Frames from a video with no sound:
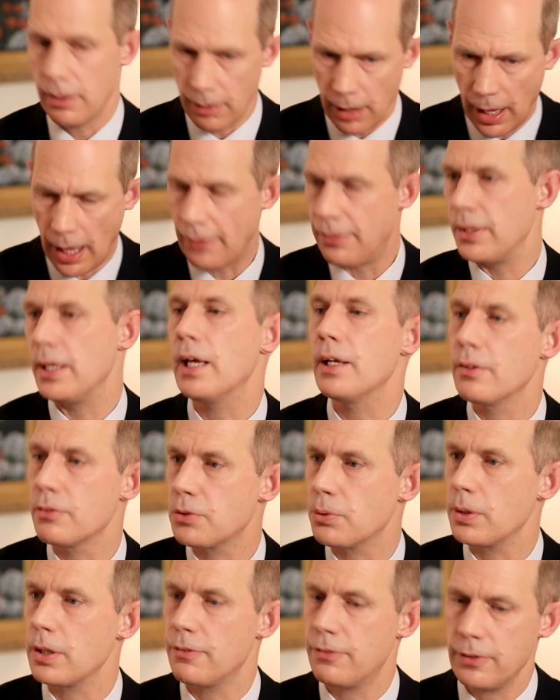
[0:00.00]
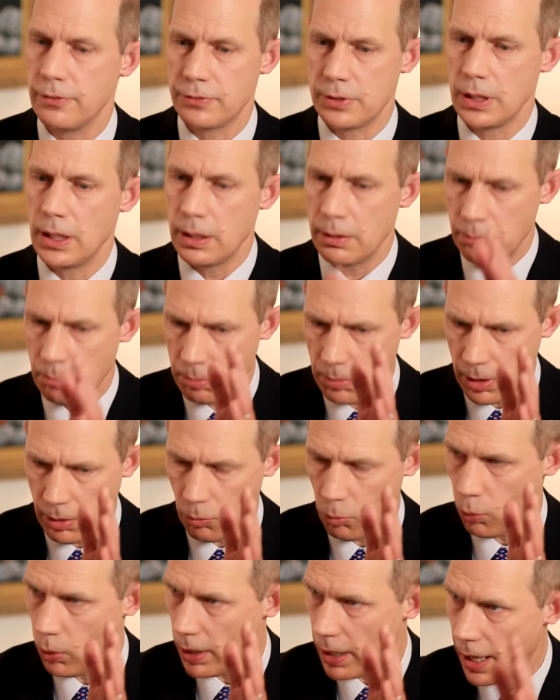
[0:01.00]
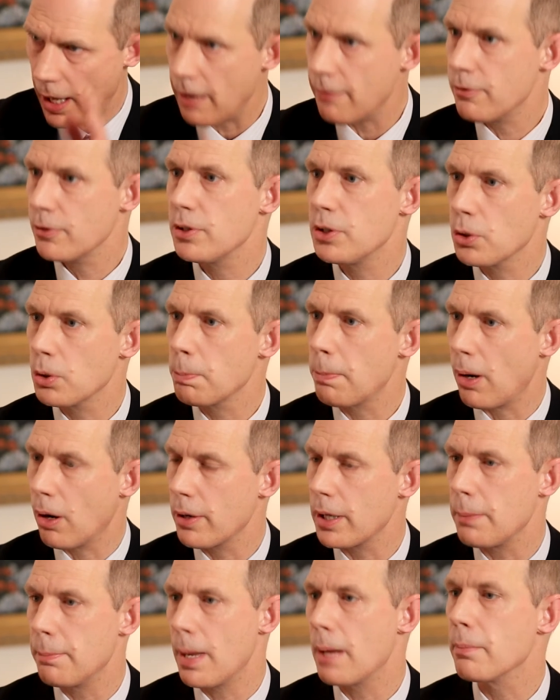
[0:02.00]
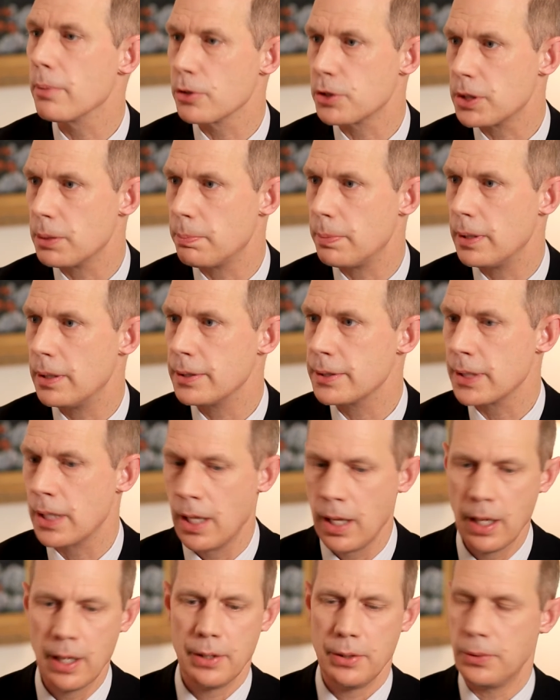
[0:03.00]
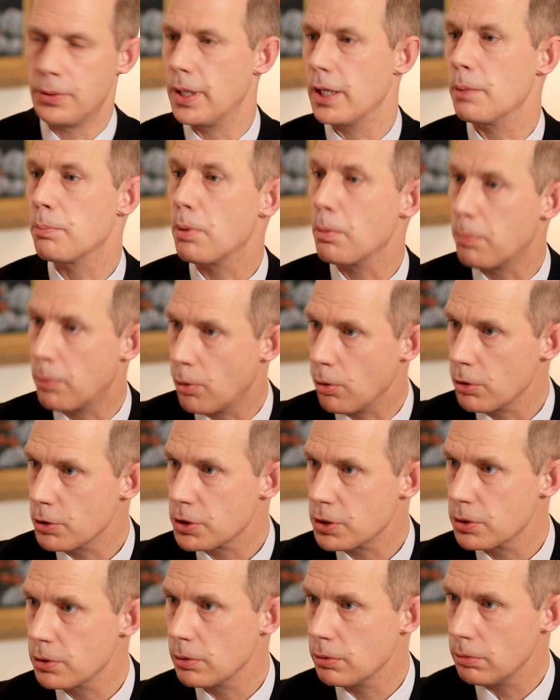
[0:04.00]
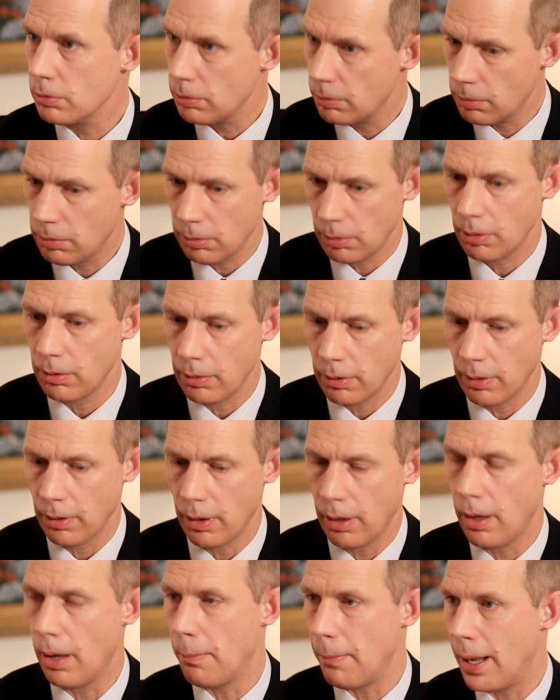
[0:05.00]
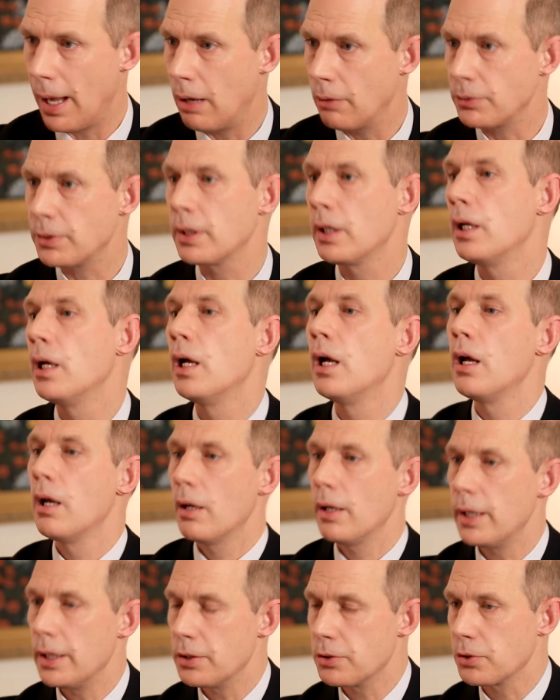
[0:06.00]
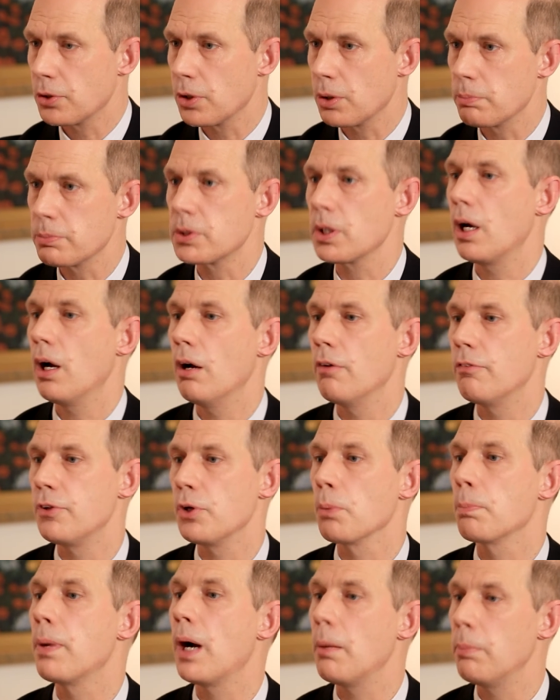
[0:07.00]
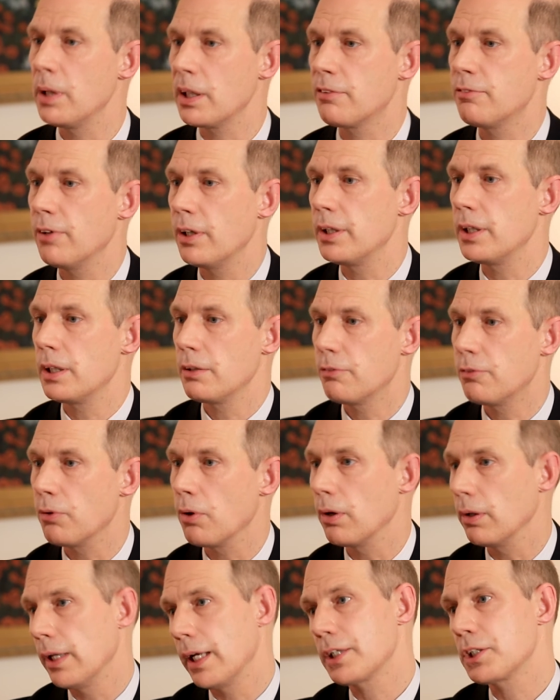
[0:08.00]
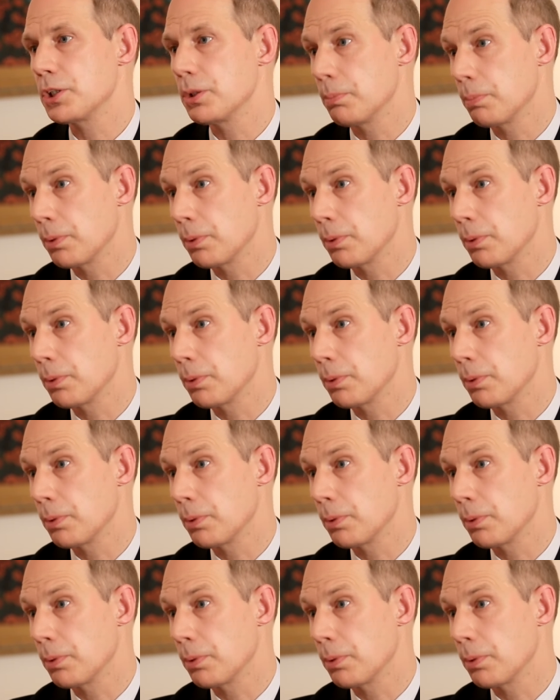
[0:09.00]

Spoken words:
At the end of 2015, whatever your party membership is, you get a proportional amount in terms of your public funding for election